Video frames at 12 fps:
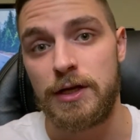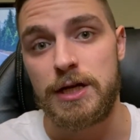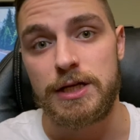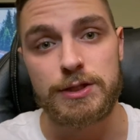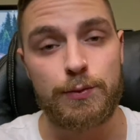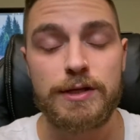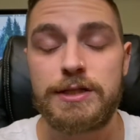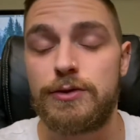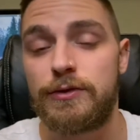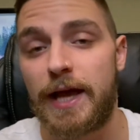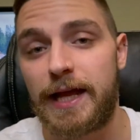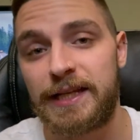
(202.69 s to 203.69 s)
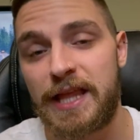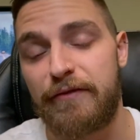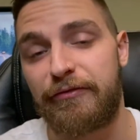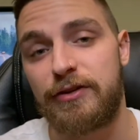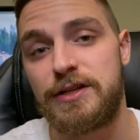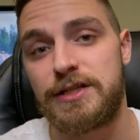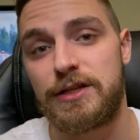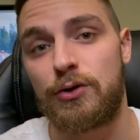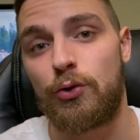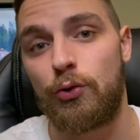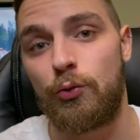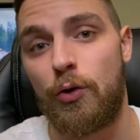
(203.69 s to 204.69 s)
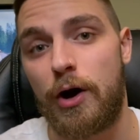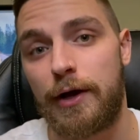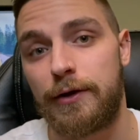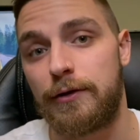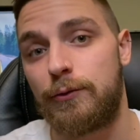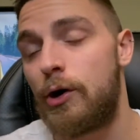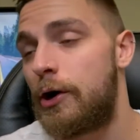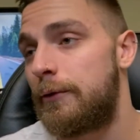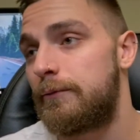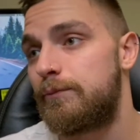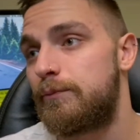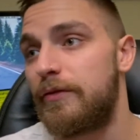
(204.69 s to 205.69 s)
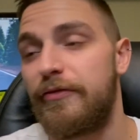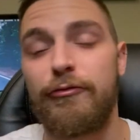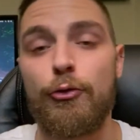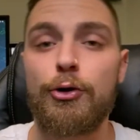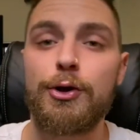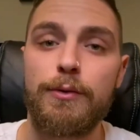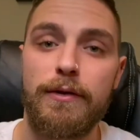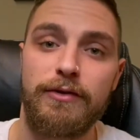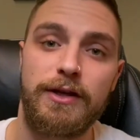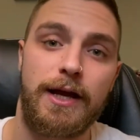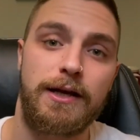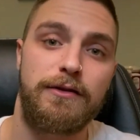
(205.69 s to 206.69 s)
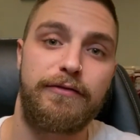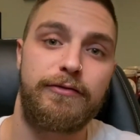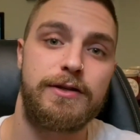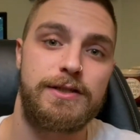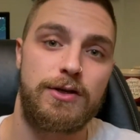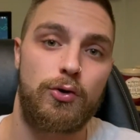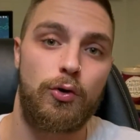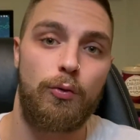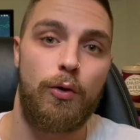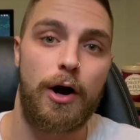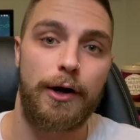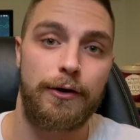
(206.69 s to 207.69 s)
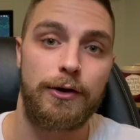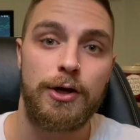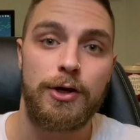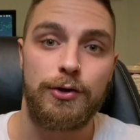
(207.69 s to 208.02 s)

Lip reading: Because once you get in that freezing cold water, well, before you even get in the freezing cold water,